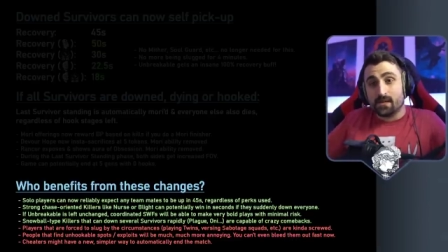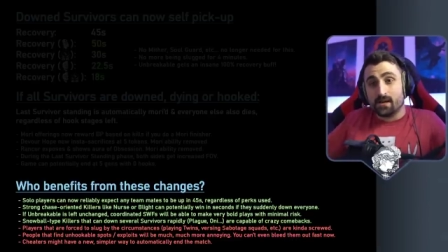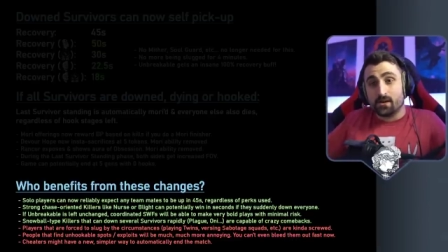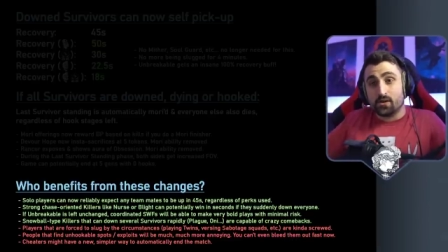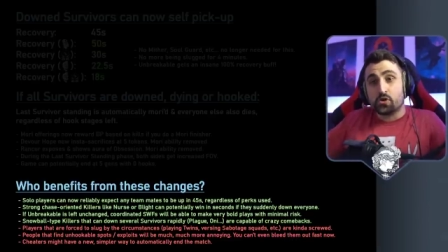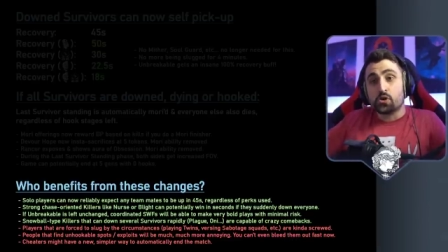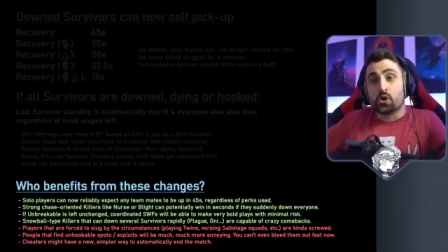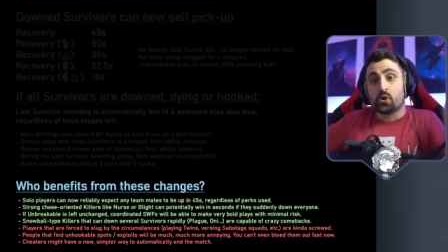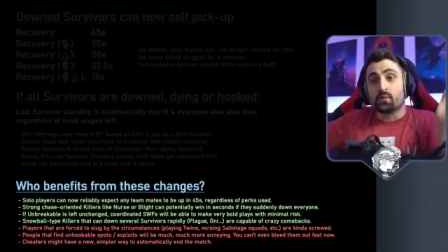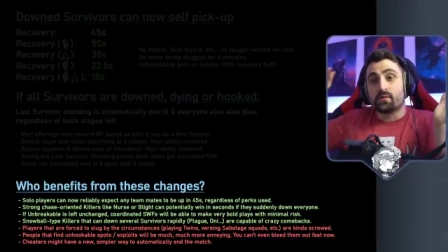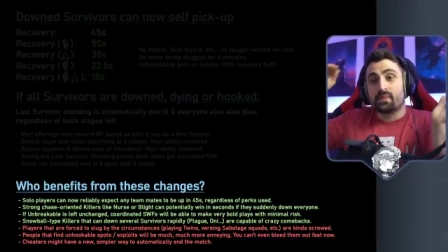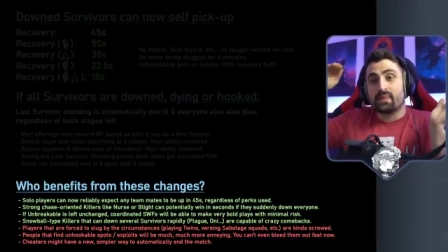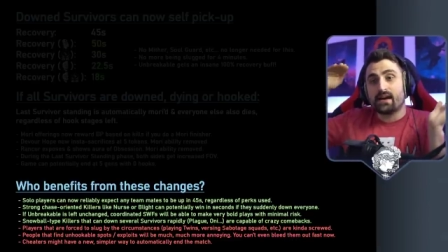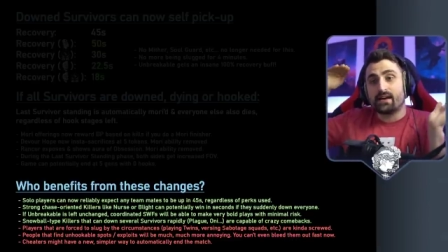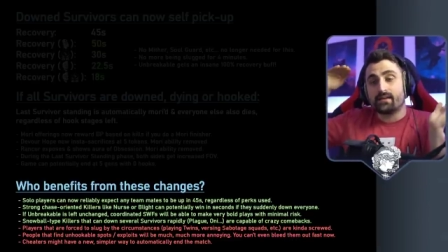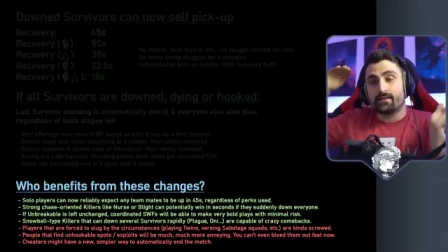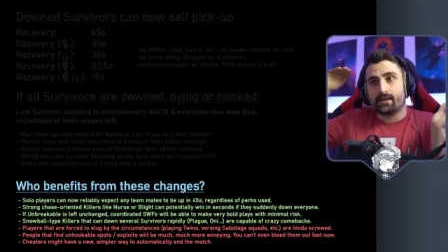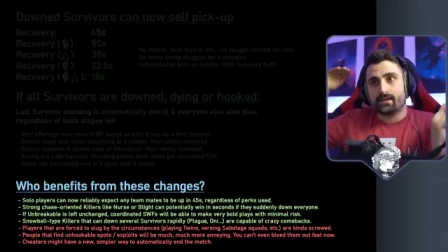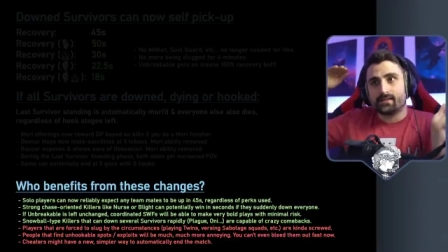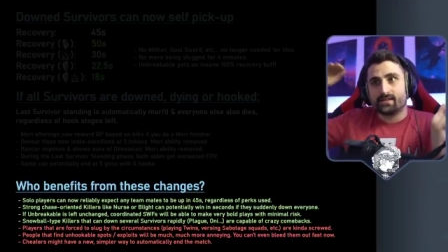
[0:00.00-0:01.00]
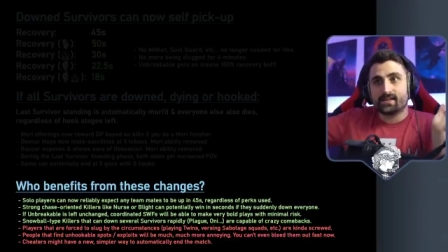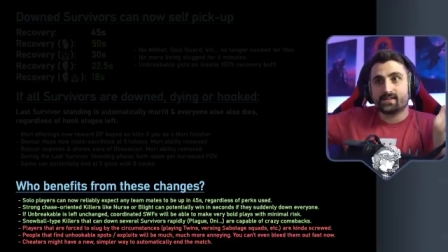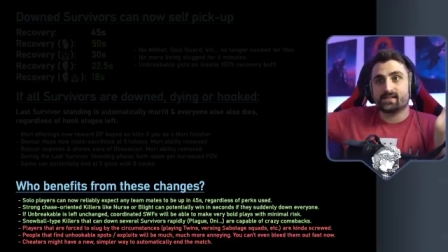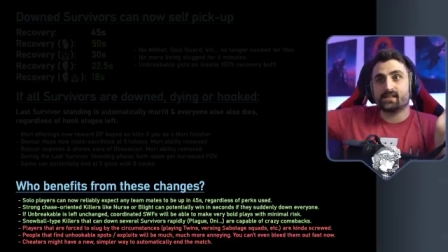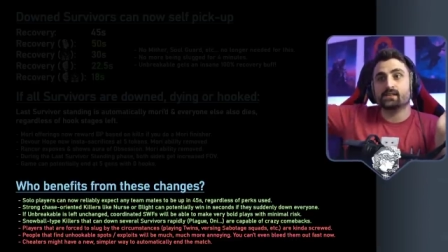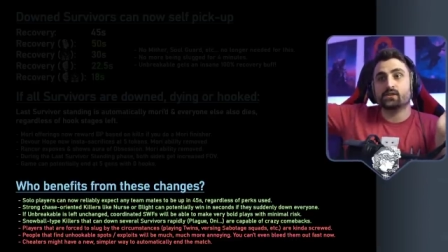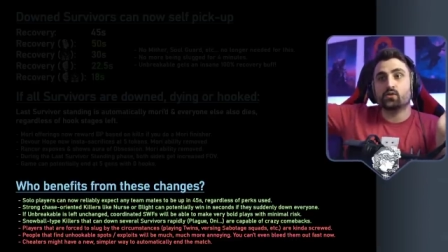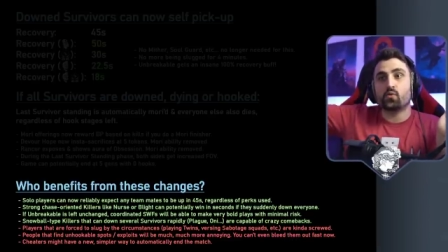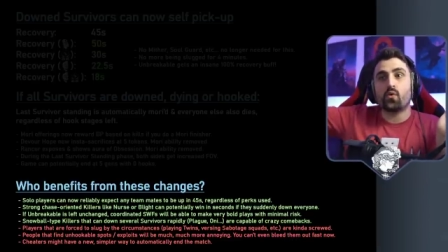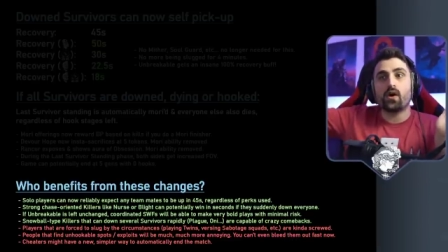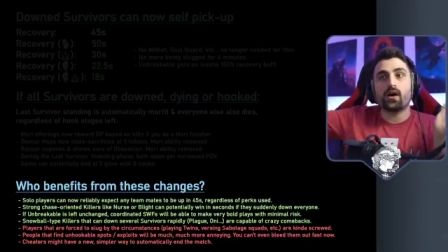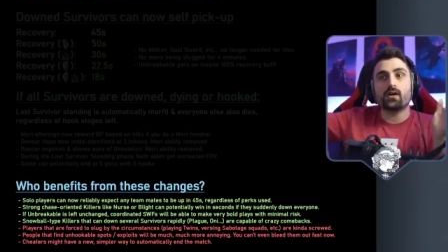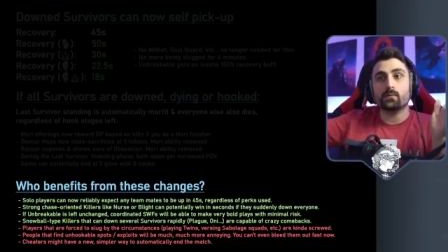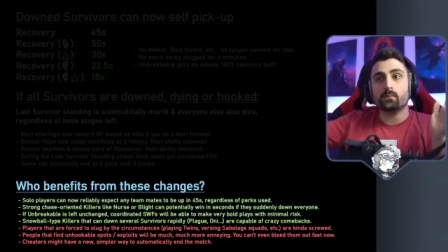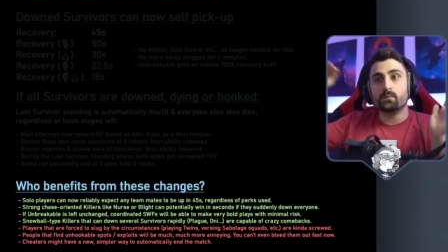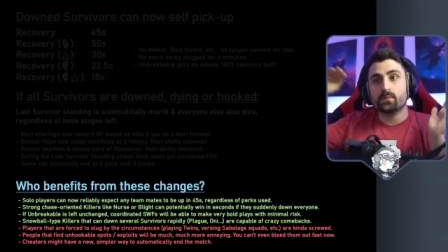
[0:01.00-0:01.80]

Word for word: Uh, knowing that it takes a little while,